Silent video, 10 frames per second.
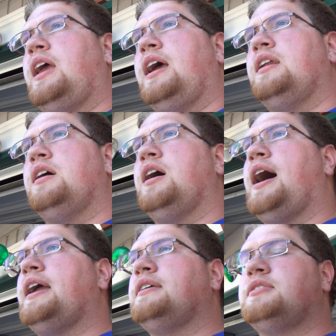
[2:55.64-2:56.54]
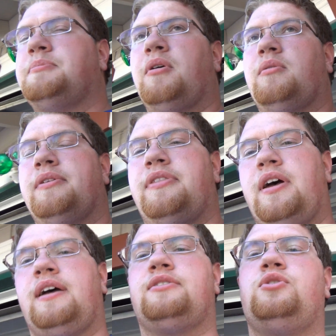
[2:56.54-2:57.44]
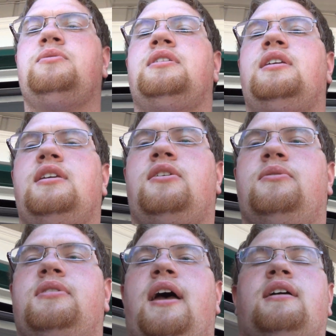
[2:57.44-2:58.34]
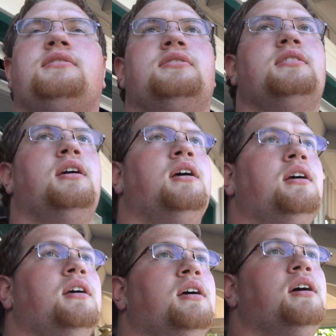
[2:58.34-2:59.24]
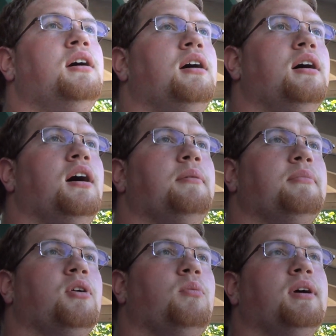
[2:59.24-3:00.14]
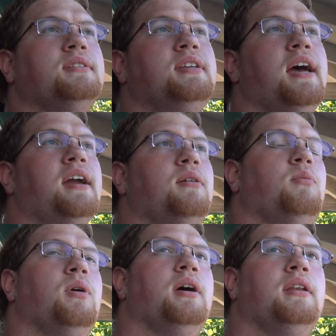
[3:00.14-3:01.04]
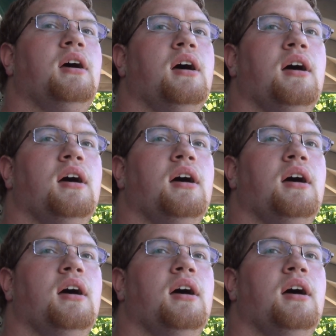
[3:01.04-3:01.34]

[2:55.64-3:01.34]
And I spoke with 2 DEQ techs, or 1 tech and 1